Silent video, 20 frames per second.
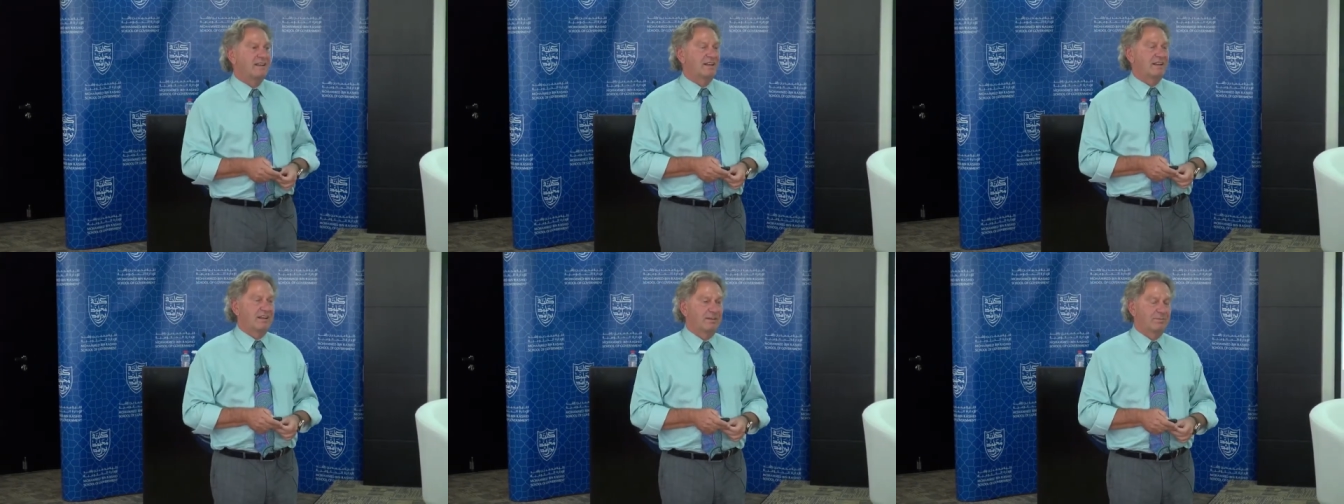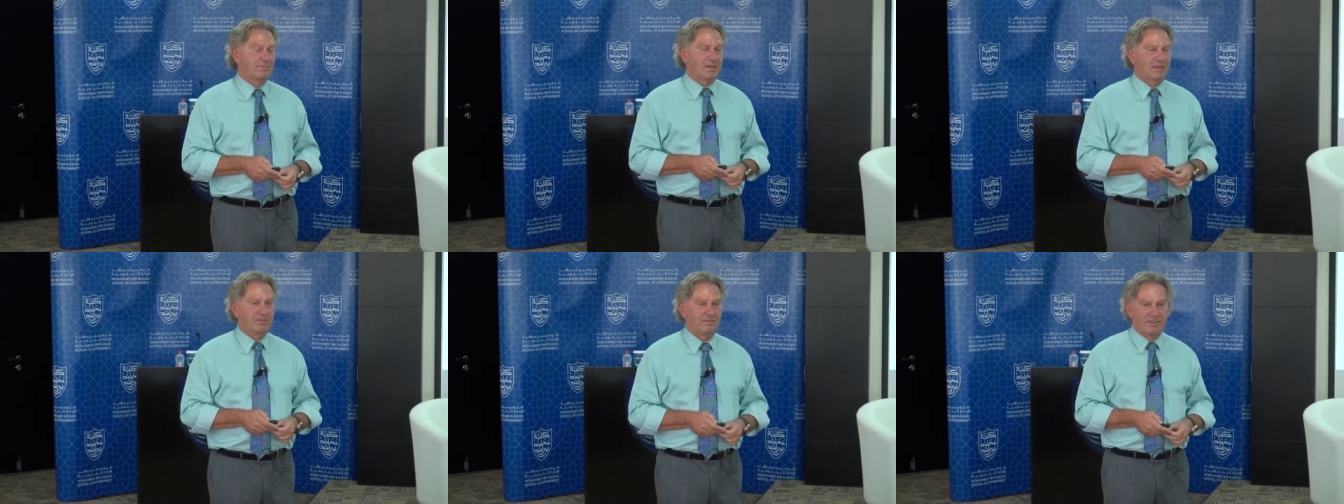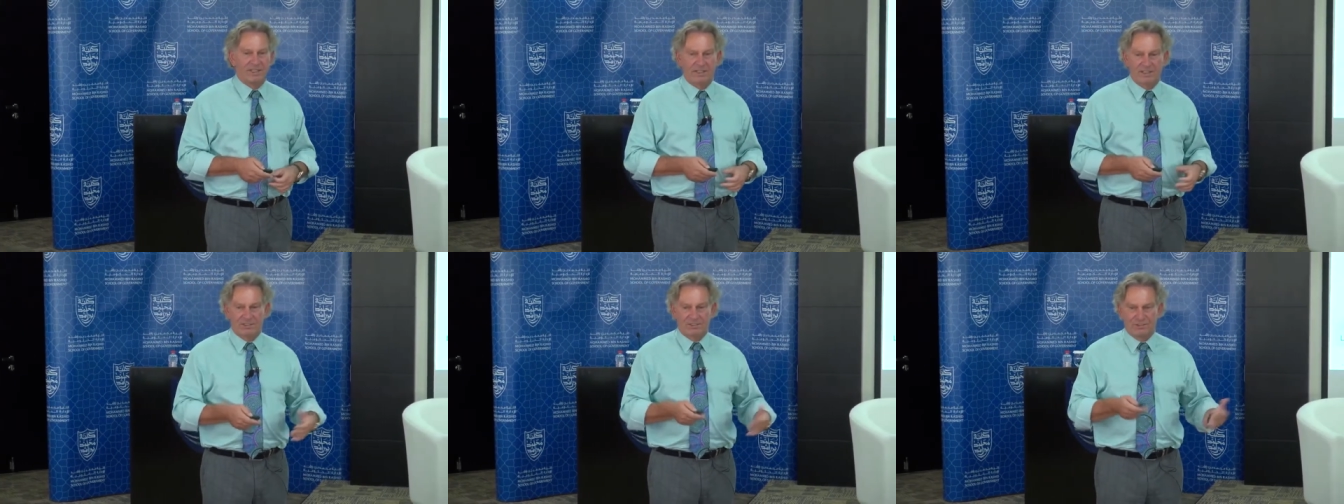Um, and
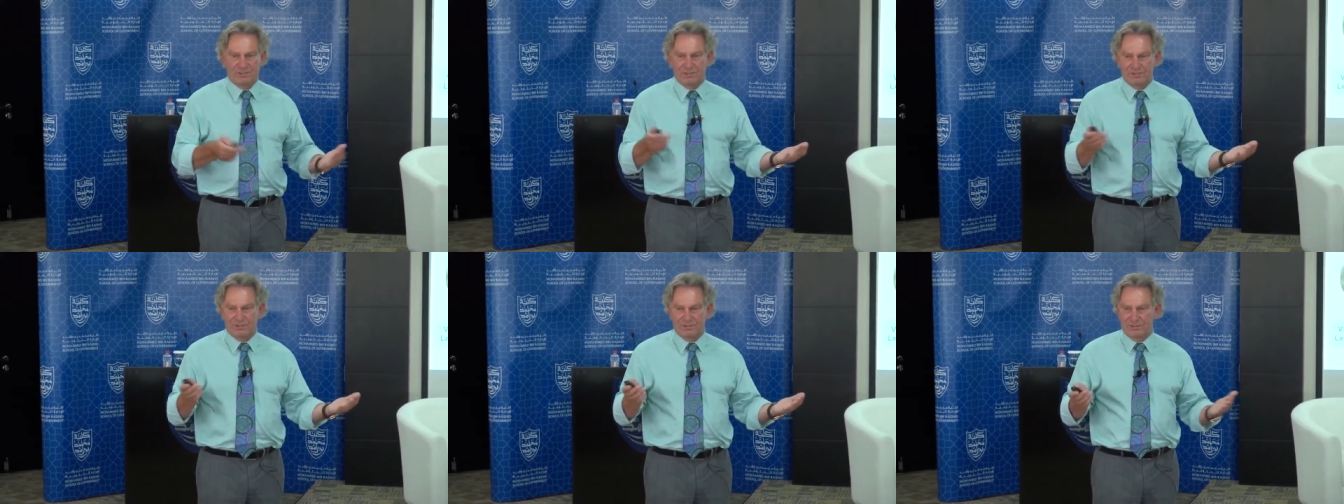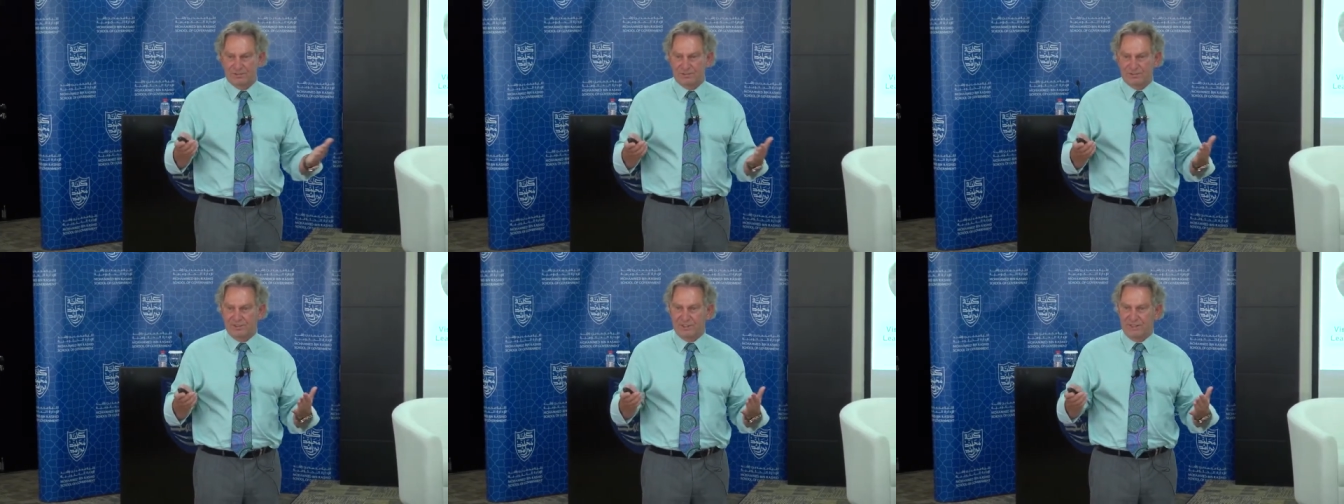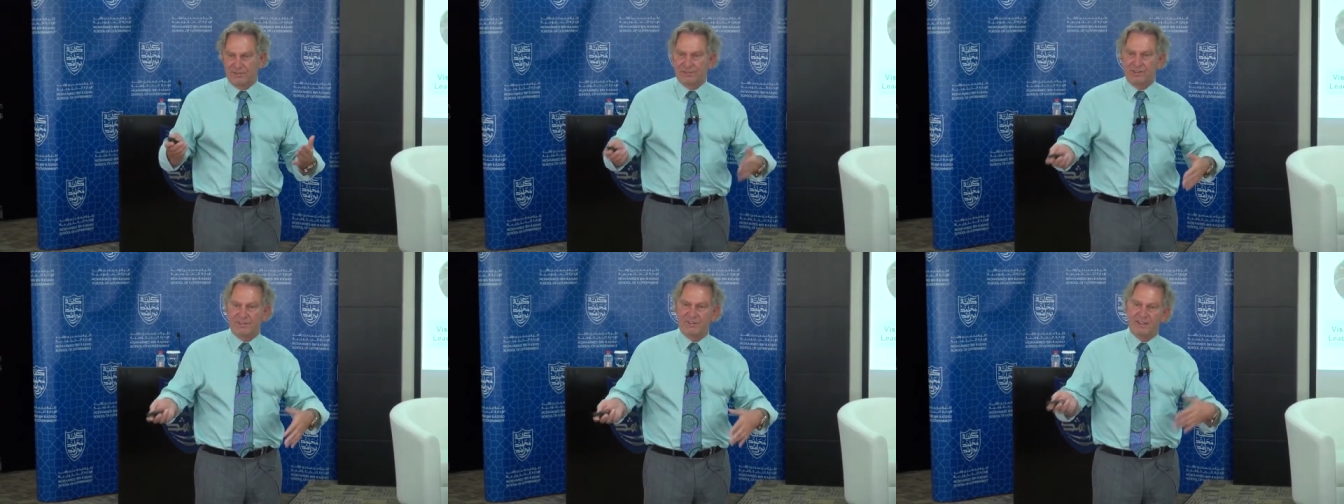we had servants for
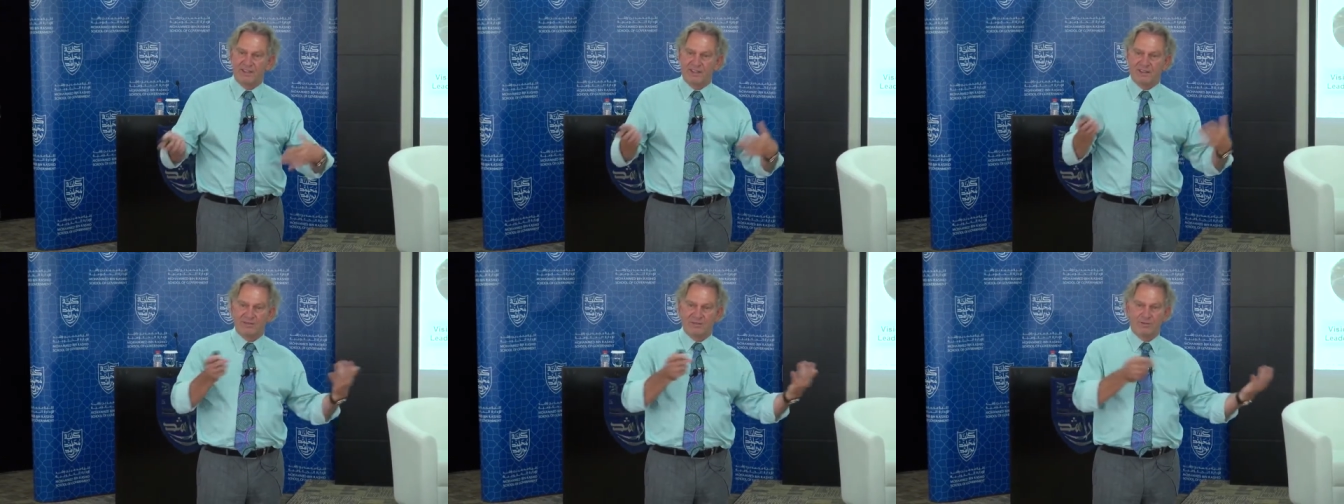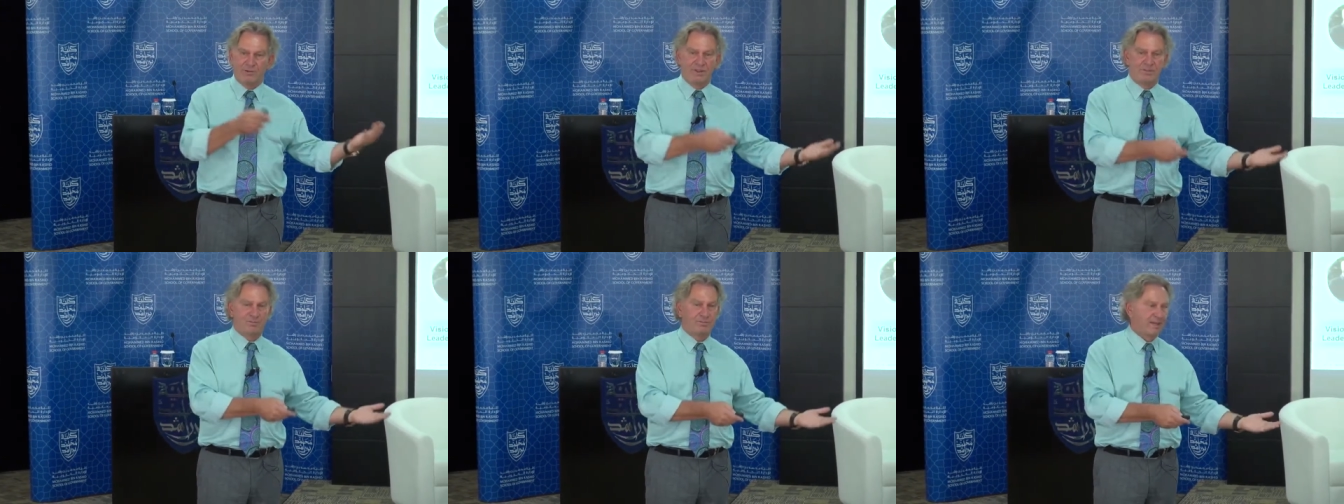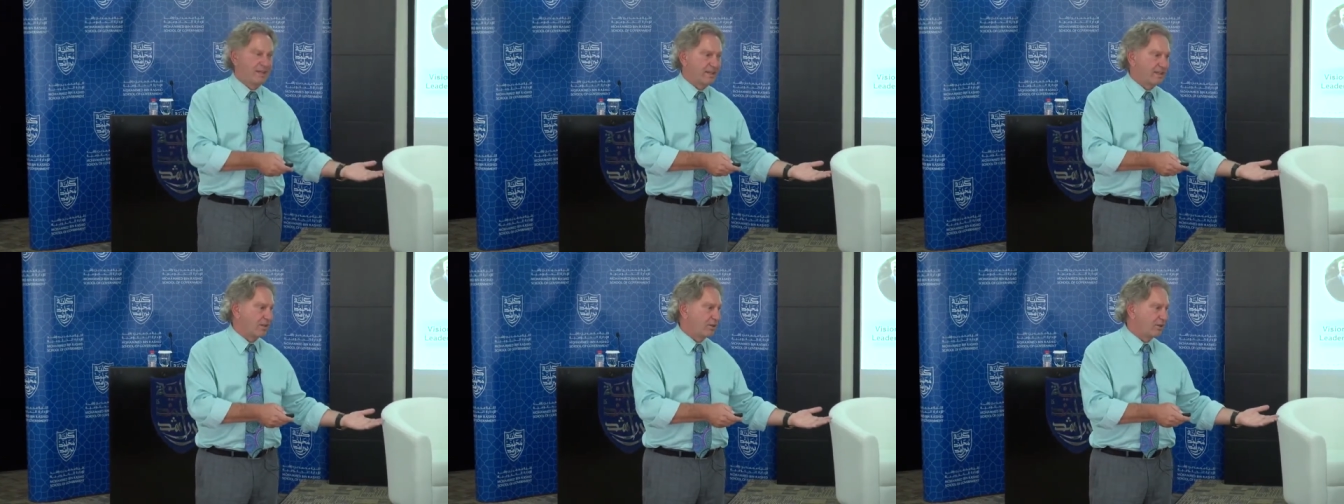everything. We went
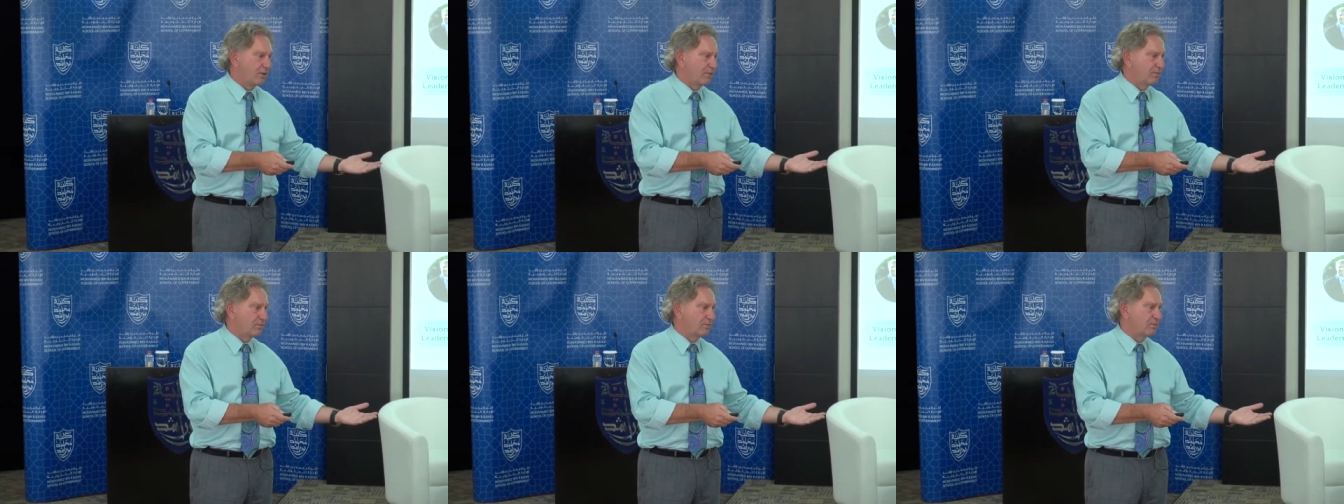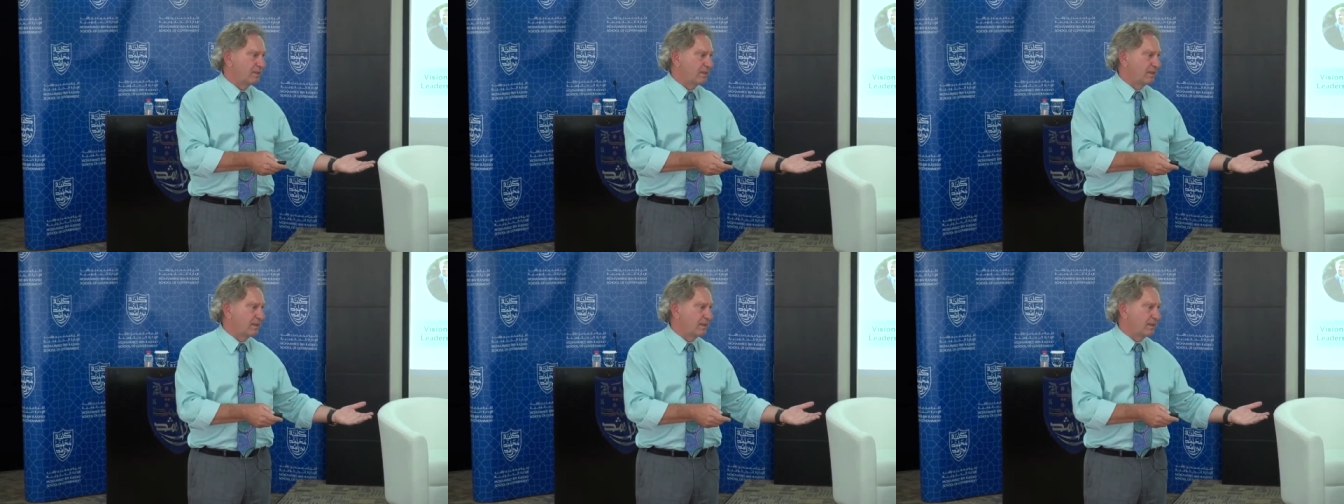back home